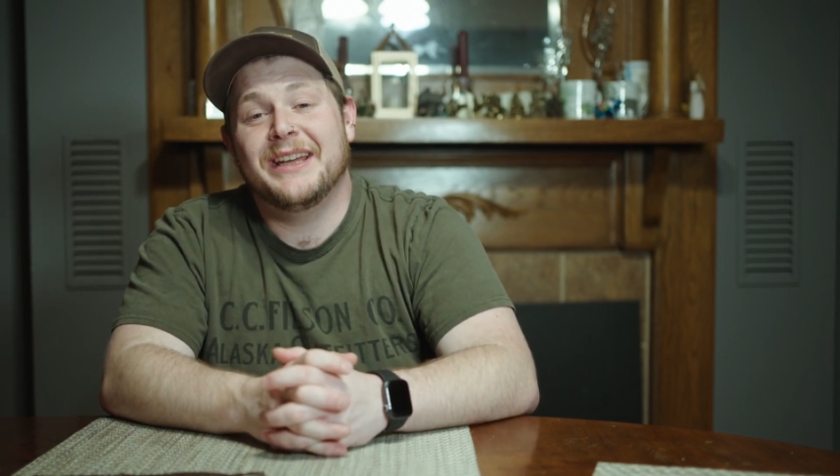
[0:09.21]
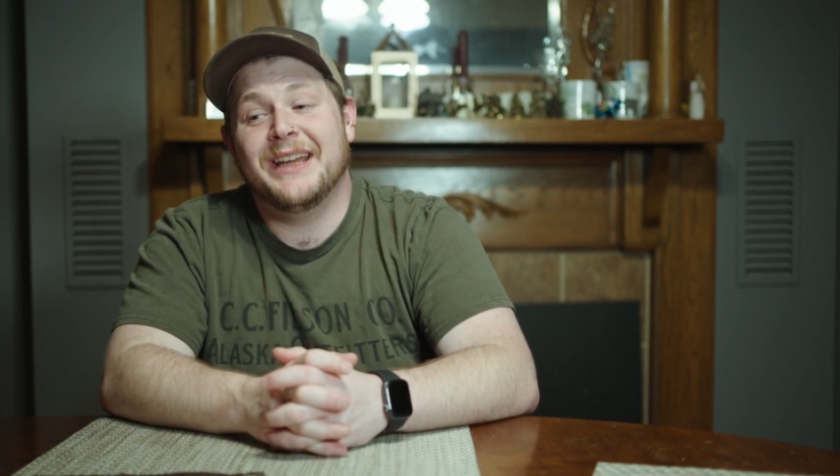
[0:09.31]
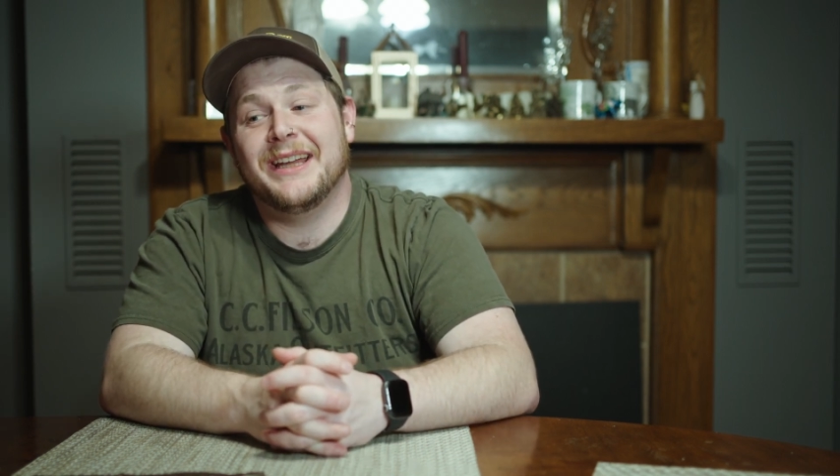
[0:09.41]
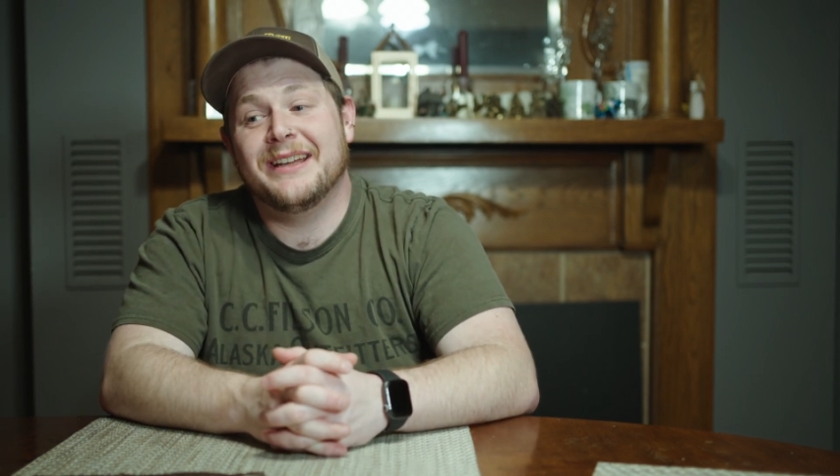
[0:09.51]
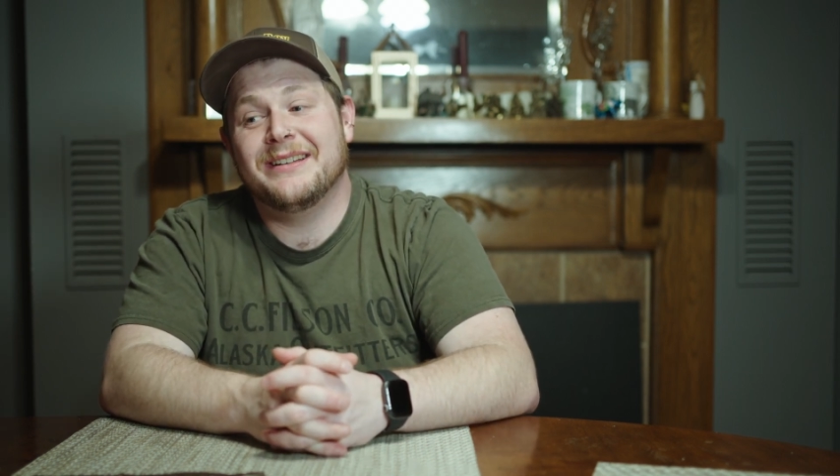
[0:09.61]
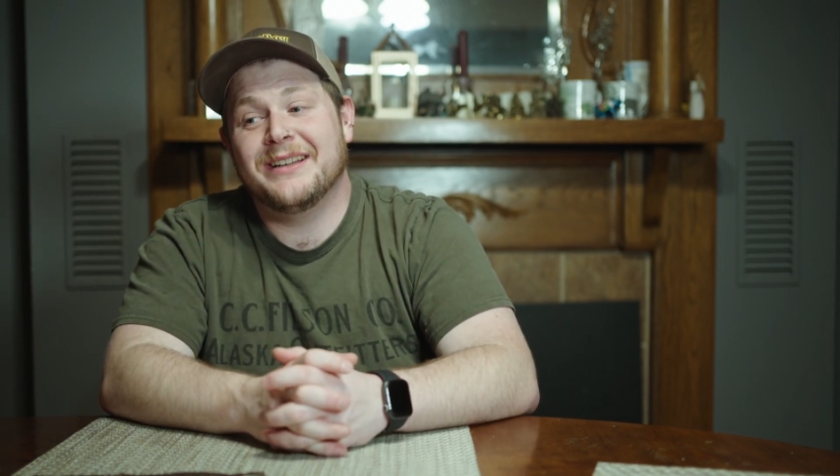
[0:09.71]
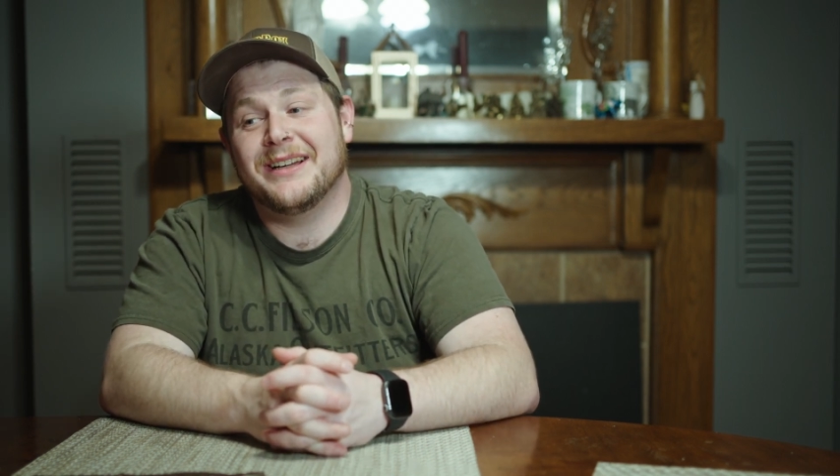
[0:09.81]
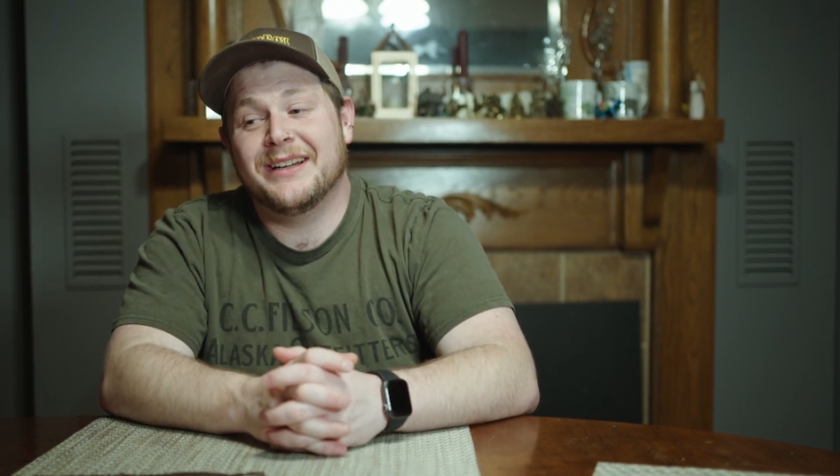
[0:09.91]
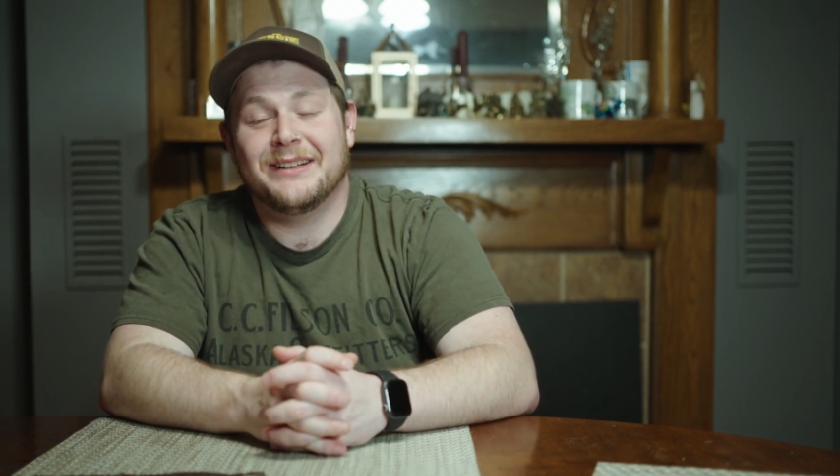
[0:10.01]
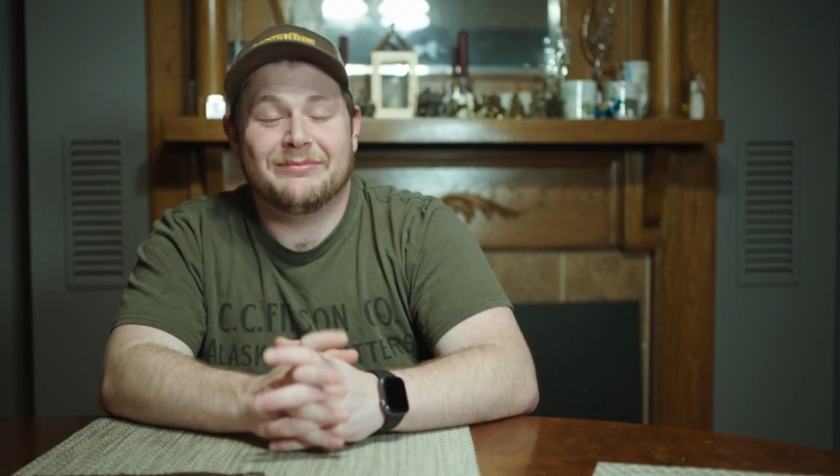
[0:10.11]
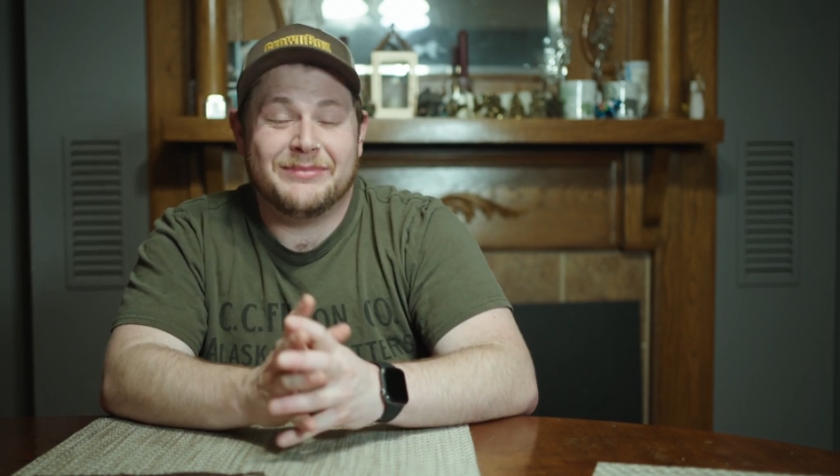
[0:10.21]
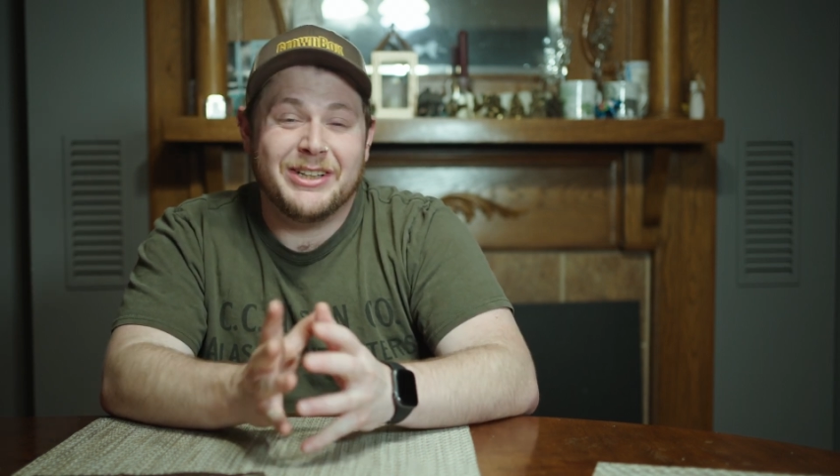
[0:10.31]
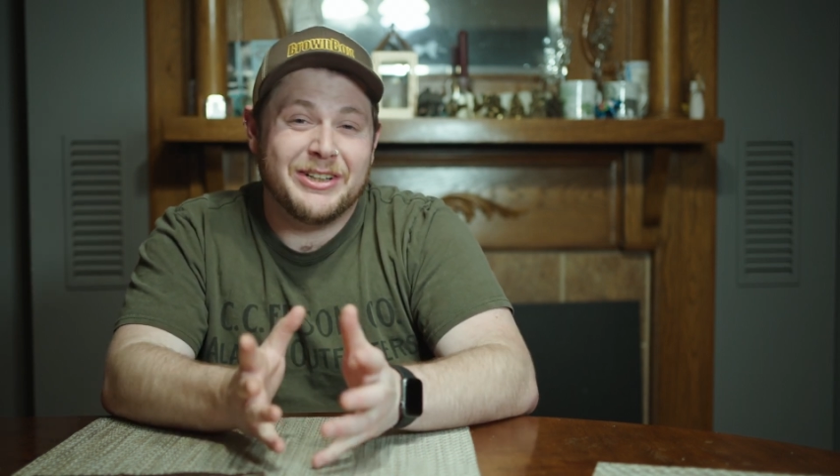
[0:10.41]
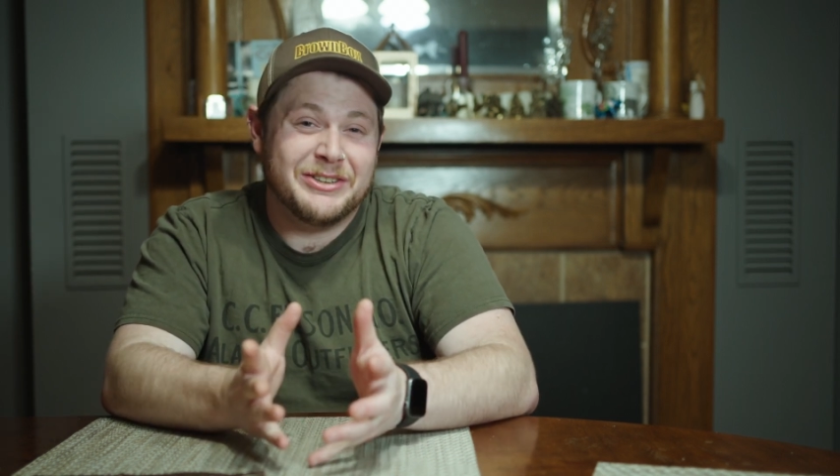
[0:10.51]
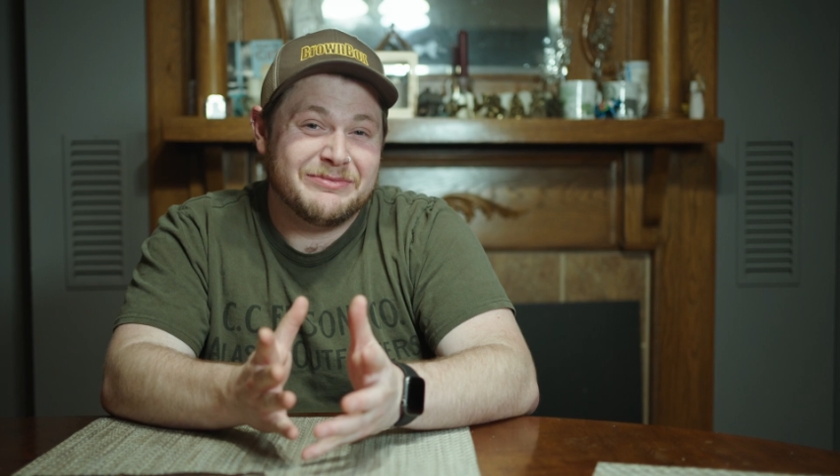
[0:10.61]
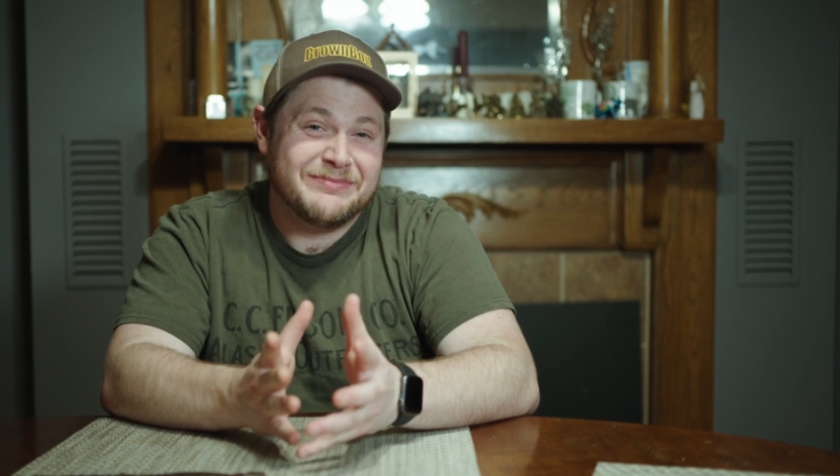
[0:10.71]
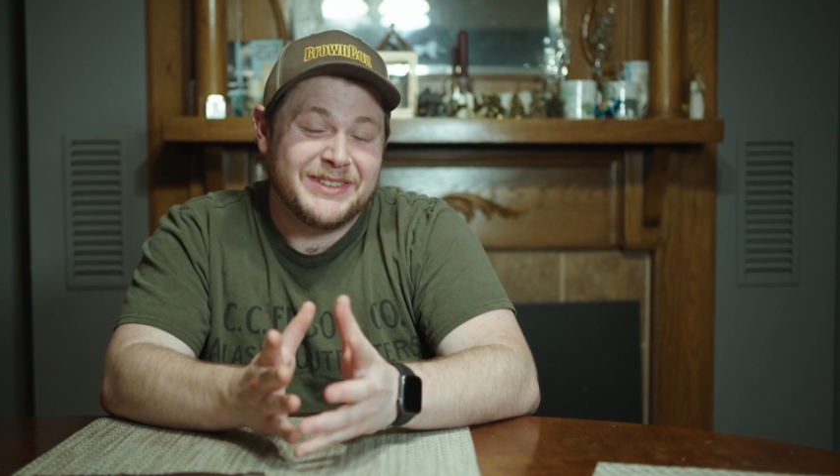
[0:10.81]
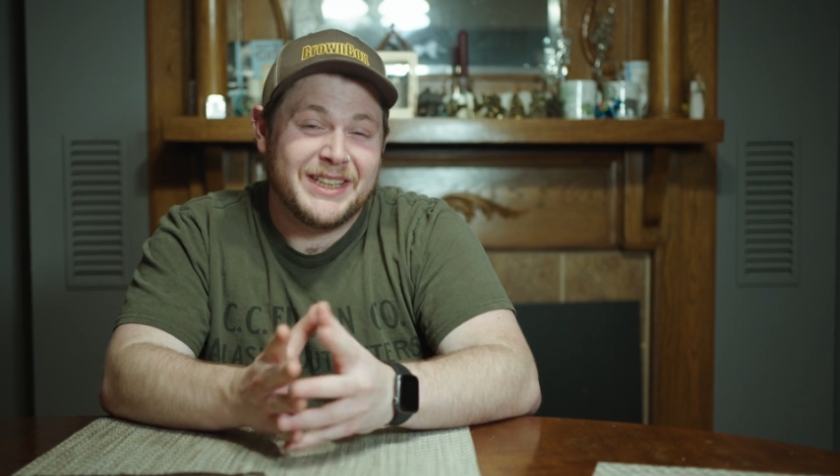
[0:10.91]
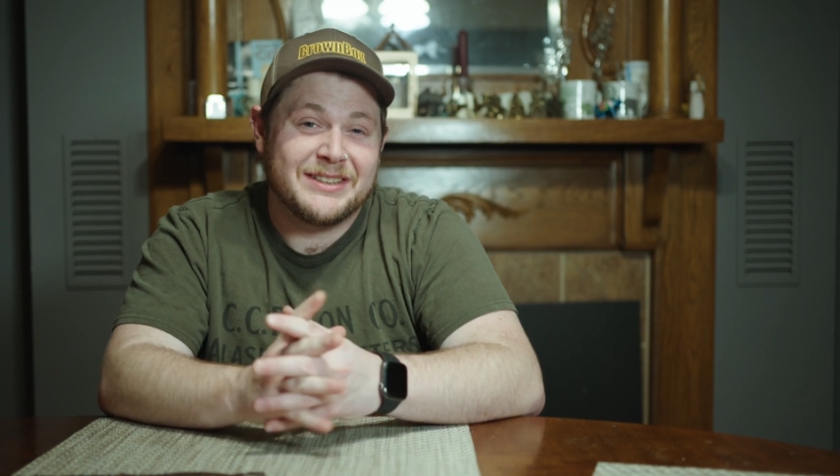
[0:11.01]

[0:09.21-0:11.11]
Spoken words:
And, it